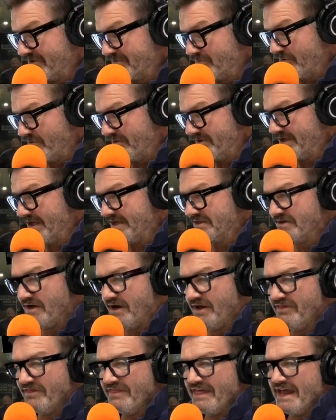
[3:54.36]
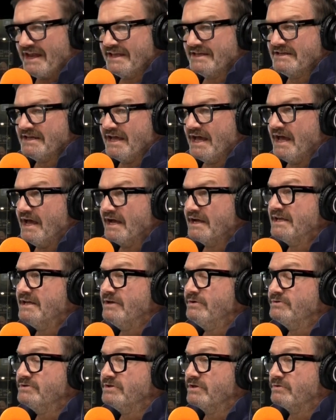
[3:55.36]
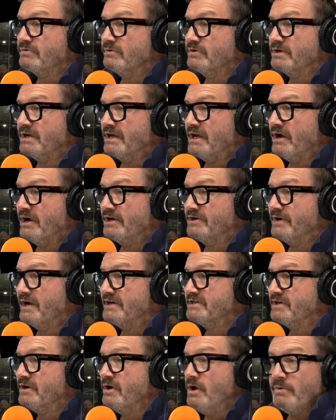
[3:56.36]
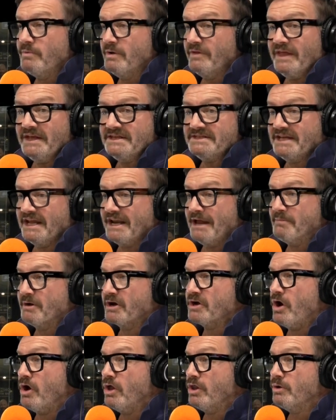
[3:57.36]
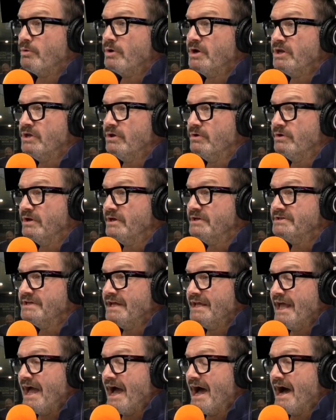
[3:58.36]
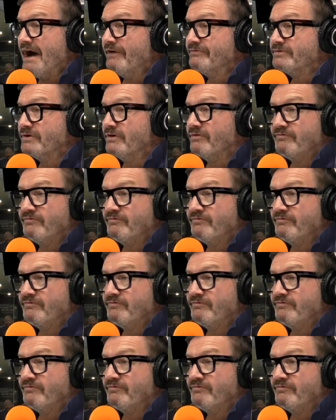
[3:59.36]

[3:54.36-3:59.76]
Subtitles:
the small intestine that kills you through dehydration. When they set up a cholera unit after